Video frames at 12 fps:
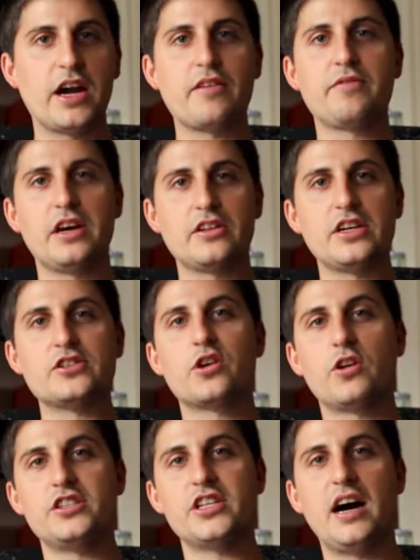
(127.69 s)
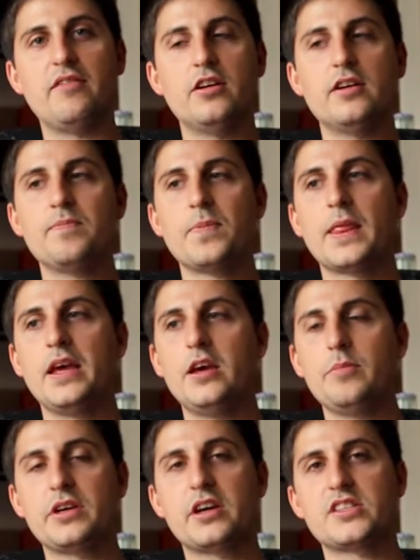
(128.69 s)
I failed Intro to Java
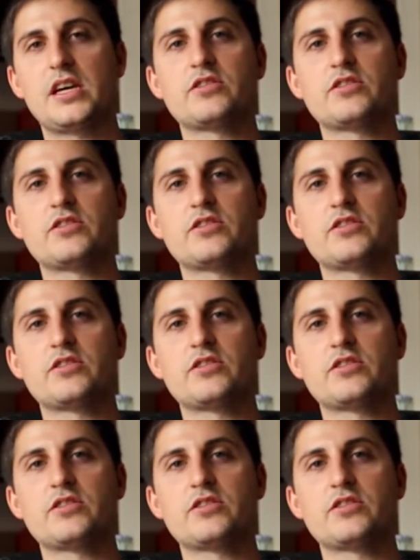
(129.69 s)
because